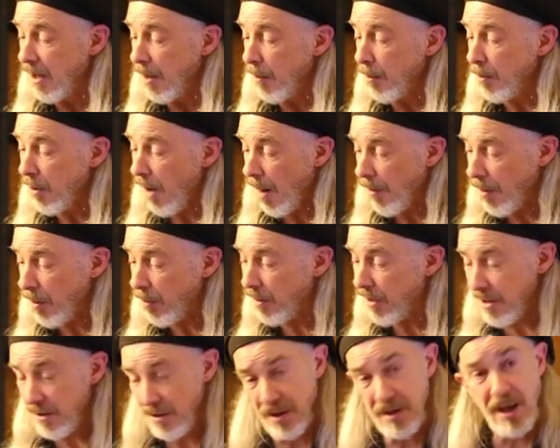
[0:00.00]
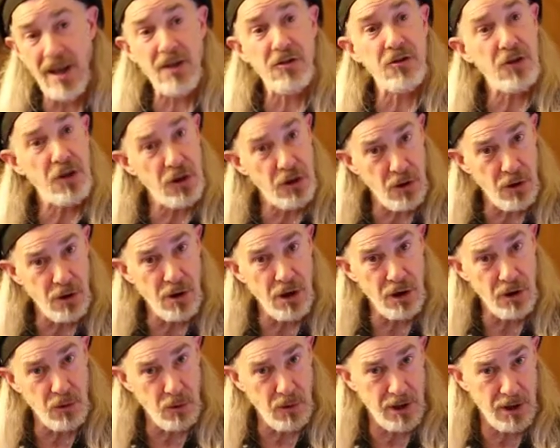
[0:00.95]
Probably the next thing you're
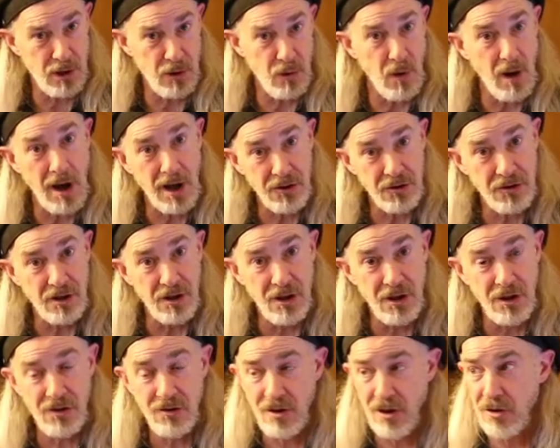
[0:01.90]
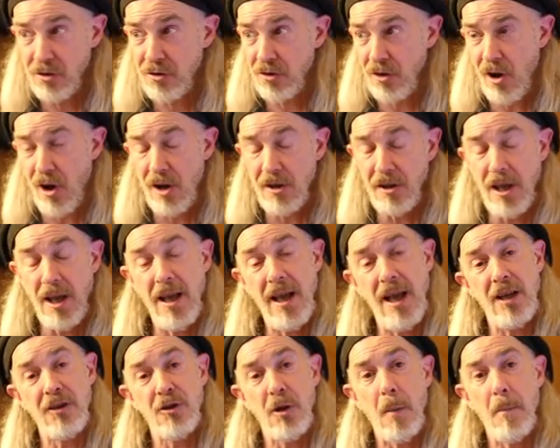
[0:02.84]
going to run across is a song that
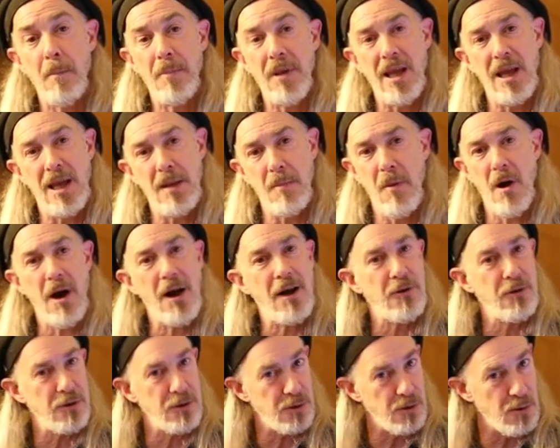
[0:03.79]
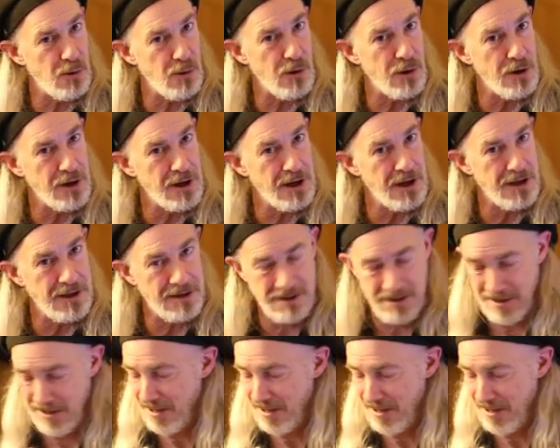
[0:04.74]
has a B minor chord in it.